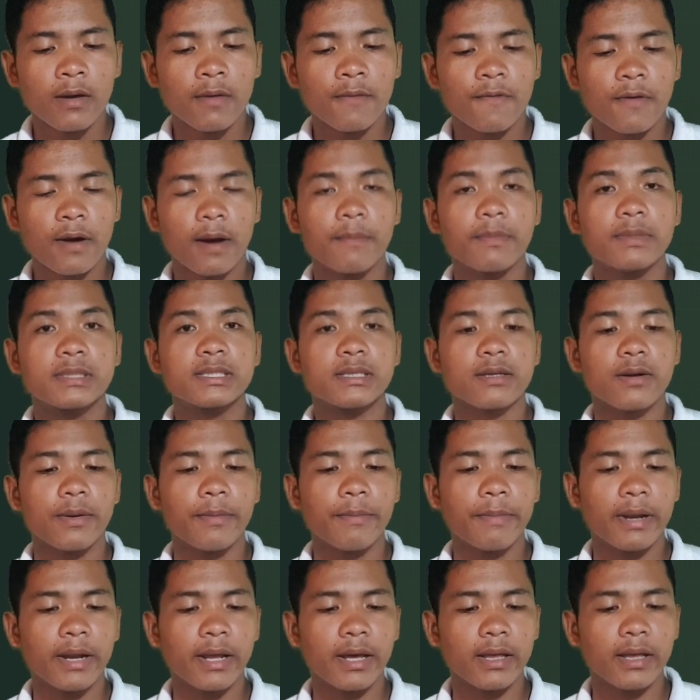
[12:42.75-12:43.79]
from
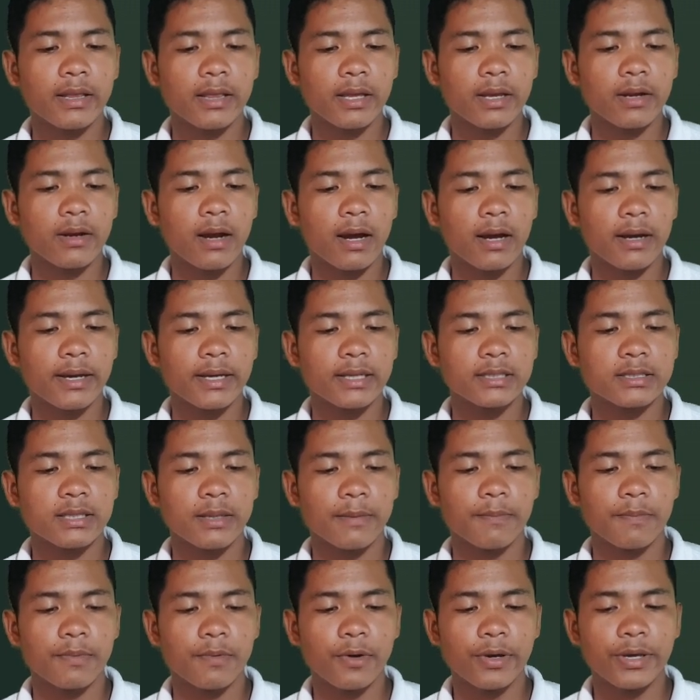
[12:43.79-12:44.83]
discriminating against
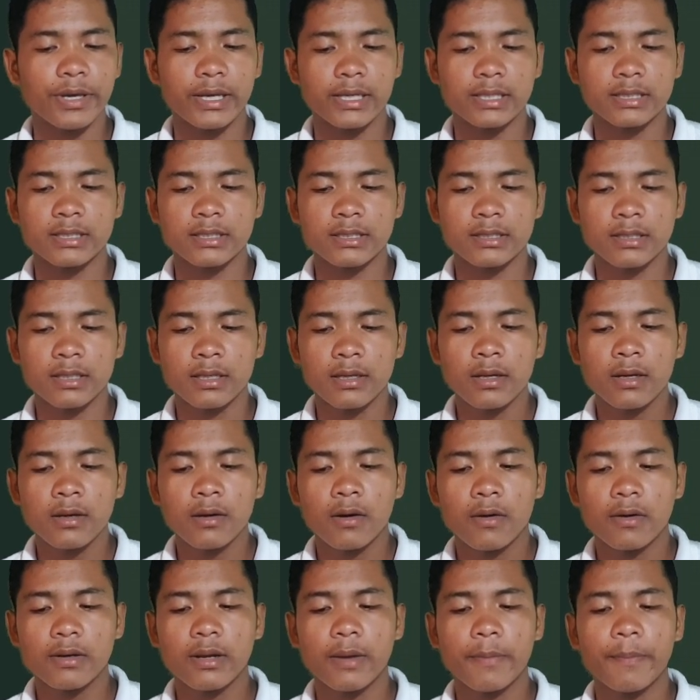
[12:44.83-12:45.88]
employees
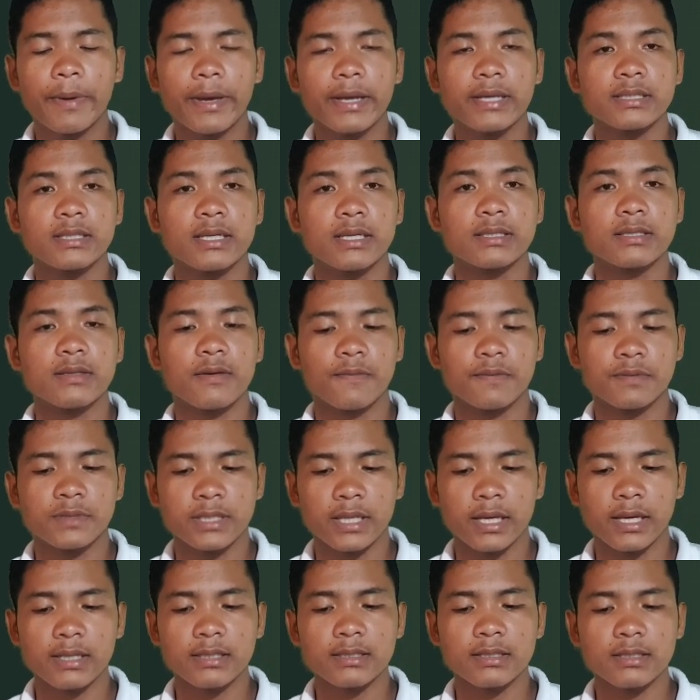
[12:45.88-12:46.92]
on the basis of
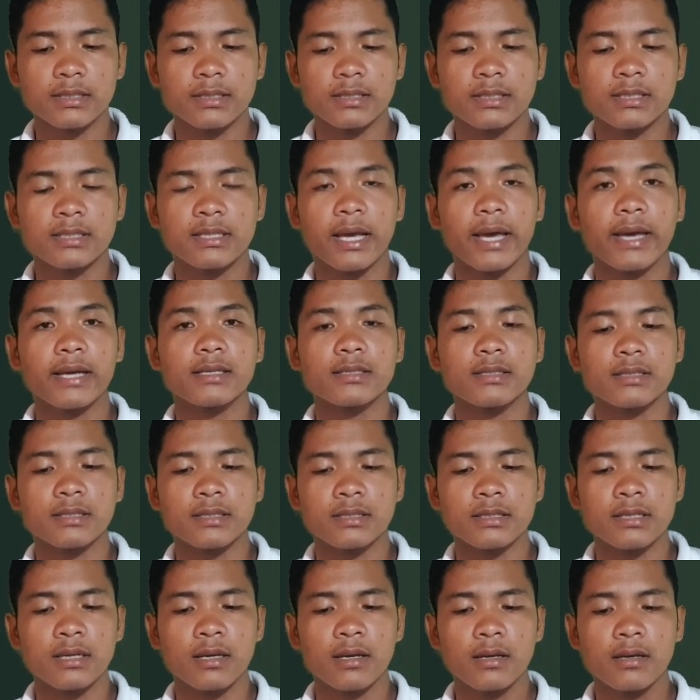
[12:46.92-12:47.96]

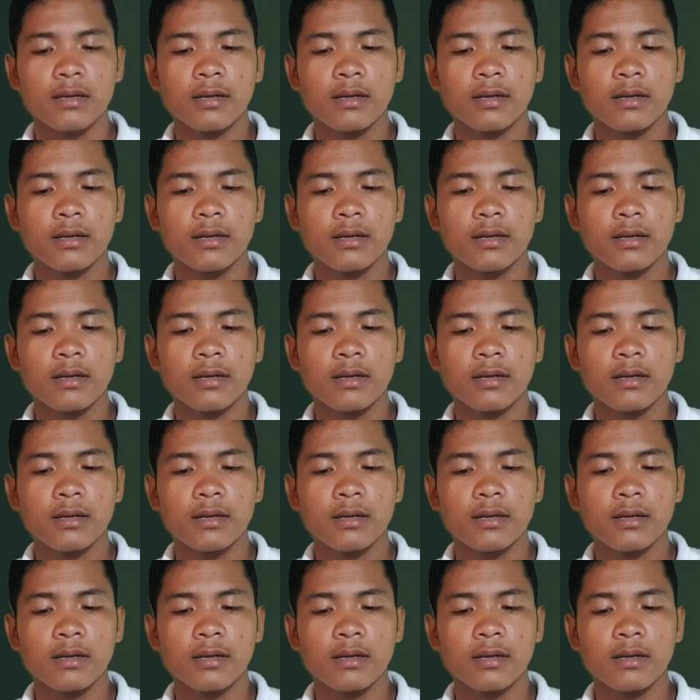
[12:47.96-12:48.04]
sex,